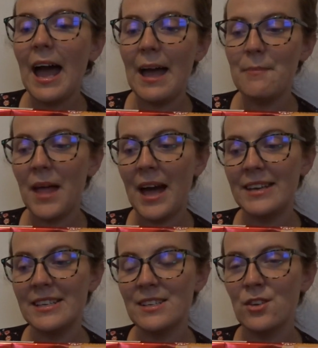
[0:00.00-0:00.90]
And
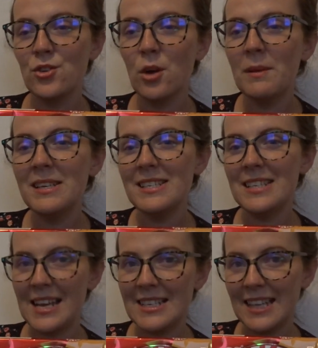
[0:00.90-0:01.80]
it's not meant to
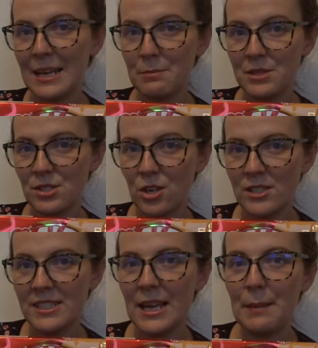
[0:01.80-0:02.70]
taste like
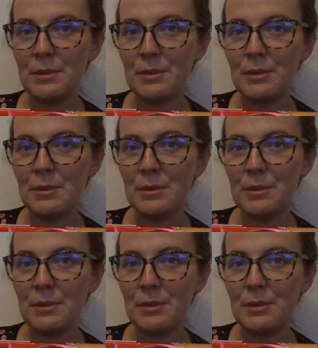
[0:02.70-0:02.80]
biscotti,